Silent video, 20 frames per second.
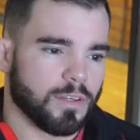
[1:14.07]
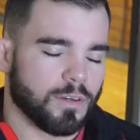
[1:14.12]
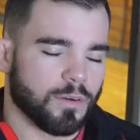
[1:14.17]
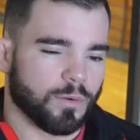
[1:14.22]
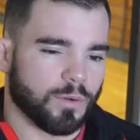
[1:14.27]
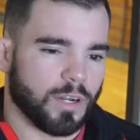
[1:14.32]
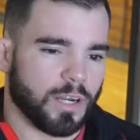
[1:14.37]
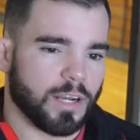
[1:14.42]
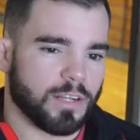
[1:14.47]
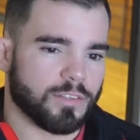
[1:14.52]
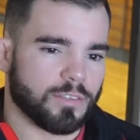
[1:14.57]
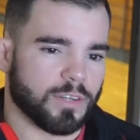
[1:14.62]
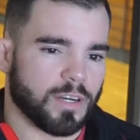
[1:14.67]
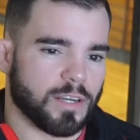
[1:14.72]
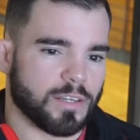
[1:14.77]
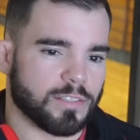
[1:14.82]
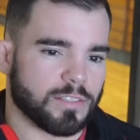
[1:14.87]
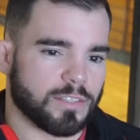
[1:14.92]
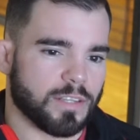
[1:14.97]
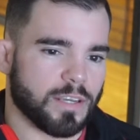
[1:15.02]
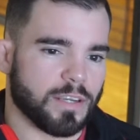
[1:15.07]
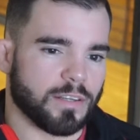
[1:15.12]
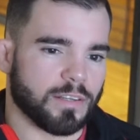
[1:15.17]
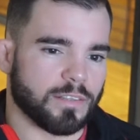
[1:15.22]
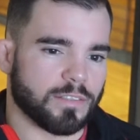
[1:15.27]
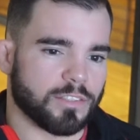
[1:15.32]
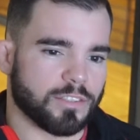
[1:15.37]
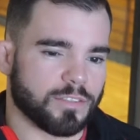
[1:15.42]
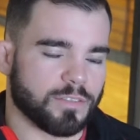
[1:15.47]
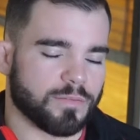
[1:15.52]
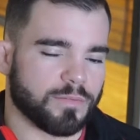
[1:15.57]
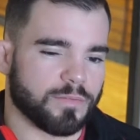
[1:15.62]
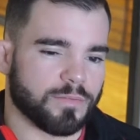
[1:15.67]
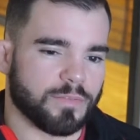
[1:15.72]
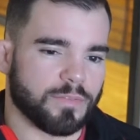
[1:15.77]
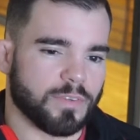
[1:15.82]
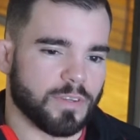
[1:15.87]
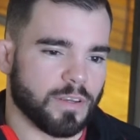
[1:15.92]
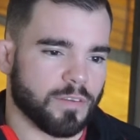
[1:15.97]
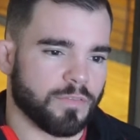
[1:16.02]
When I got to Ohio State,
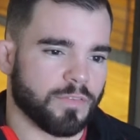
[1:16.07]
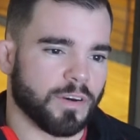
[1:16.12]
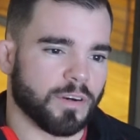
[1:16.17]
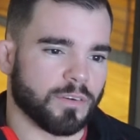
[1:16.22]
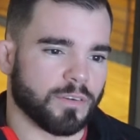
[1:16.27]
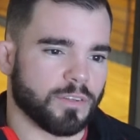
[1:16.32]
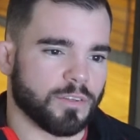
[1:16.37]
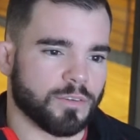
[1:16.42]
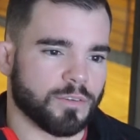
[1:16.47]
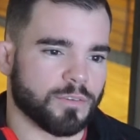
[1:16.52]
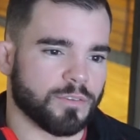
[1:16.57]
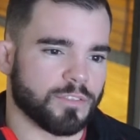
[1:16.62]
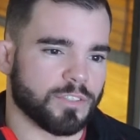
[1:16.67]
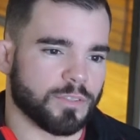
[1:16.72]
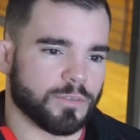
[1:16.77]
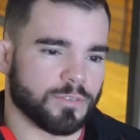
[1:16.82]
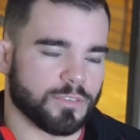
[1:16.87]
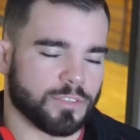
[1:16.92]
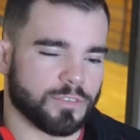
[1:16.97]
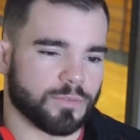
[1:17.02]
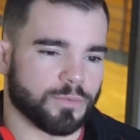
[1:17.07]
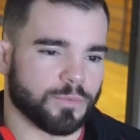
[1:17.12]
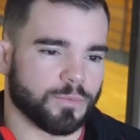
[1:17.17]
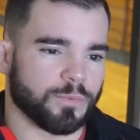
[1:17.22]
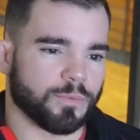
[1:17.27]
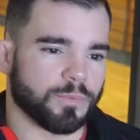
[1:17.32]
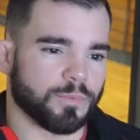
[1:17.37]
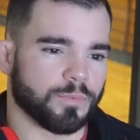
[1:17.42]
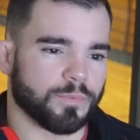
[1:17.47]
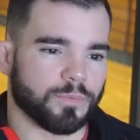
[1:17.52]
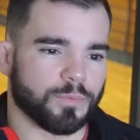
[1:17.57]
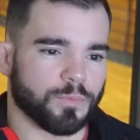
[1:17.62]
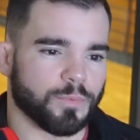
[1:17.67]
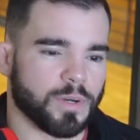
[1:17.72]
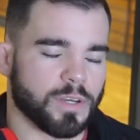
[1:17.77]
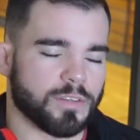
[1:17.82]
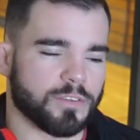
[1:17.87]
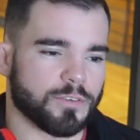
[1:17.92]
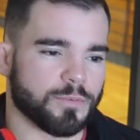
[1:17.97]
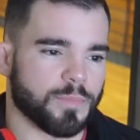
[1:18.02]
it felt huge. It was just
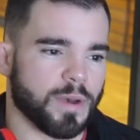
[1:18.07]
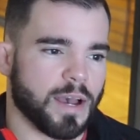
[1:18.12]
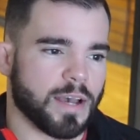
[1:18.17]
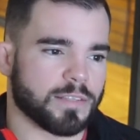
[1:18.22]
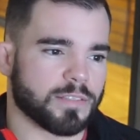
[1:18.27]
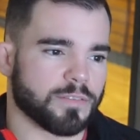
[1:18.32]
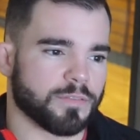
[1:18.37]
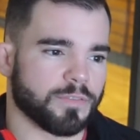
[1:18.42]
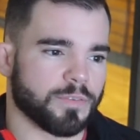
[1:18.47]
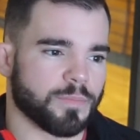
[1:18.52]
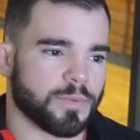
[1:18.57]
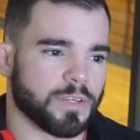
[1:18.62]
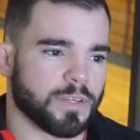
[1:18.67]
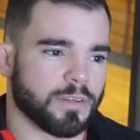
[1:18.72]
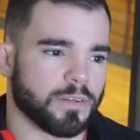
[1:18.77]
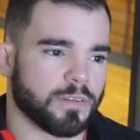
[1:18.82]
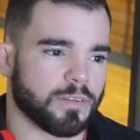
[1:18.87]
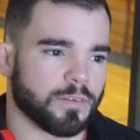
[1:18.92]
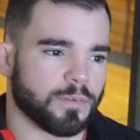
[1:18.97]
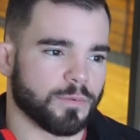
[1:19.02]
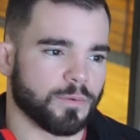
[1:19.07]
way too massive for me.